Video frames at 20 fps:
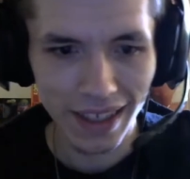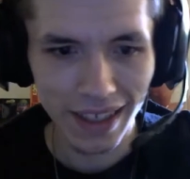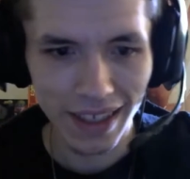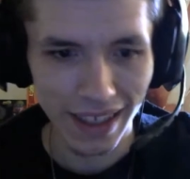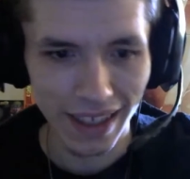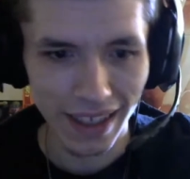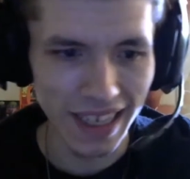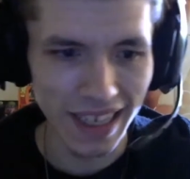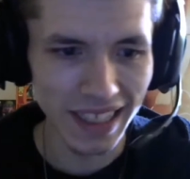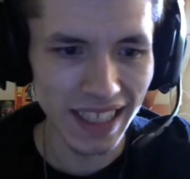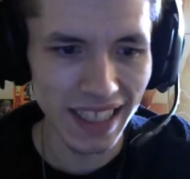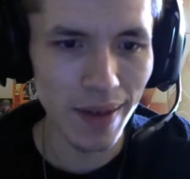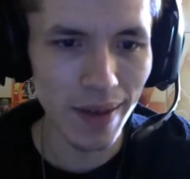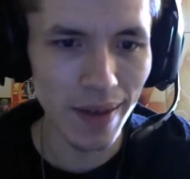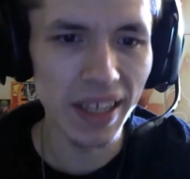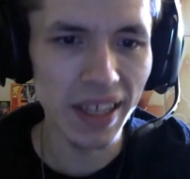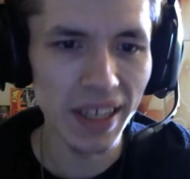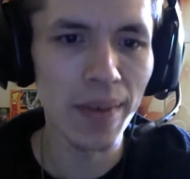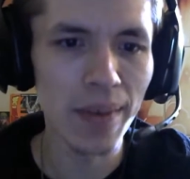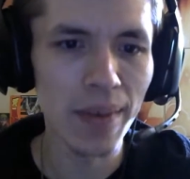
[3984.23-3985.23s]
And
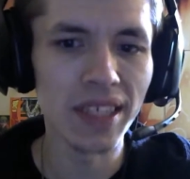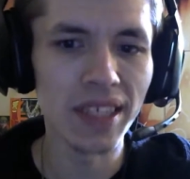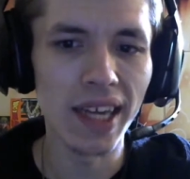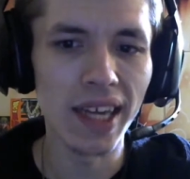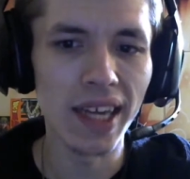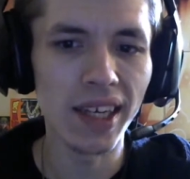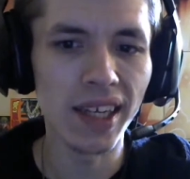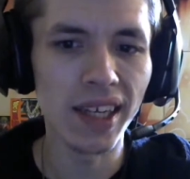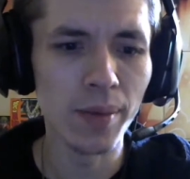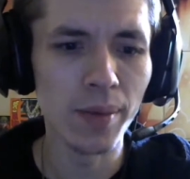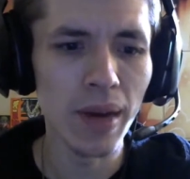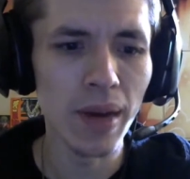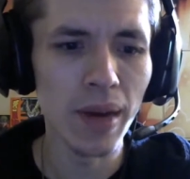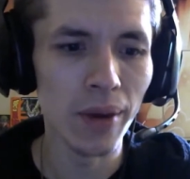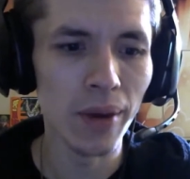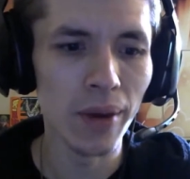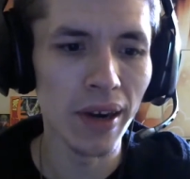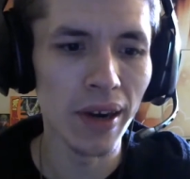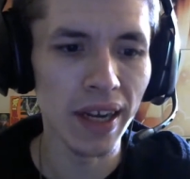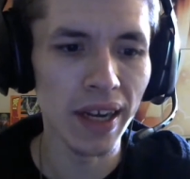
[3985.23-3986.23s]
his name is Enki, by the way,
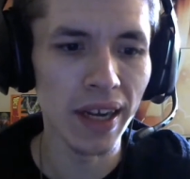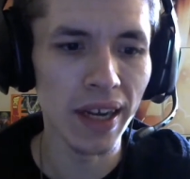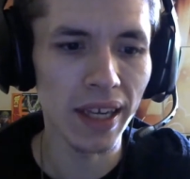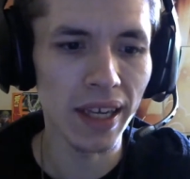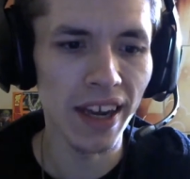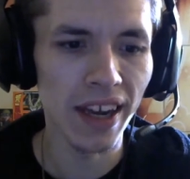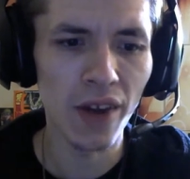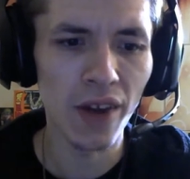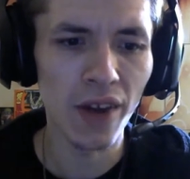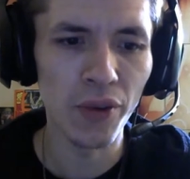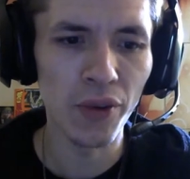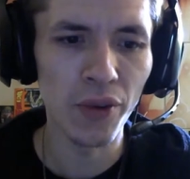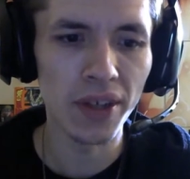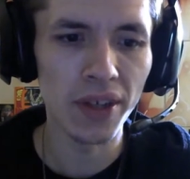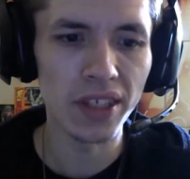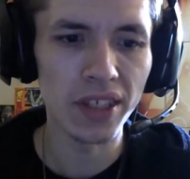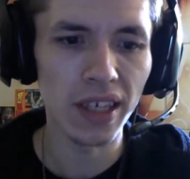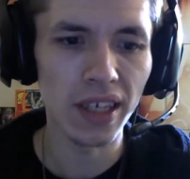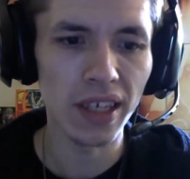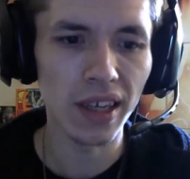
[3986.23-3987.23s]
or Enkai, however you want to
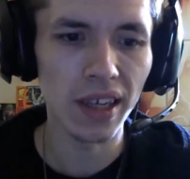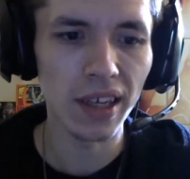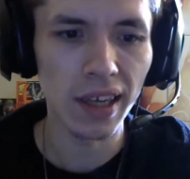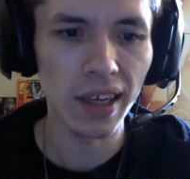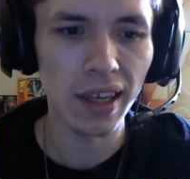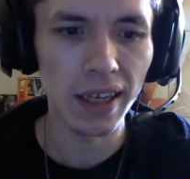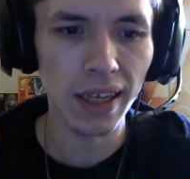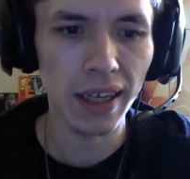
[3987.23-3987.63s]
say it. E-N-K-I.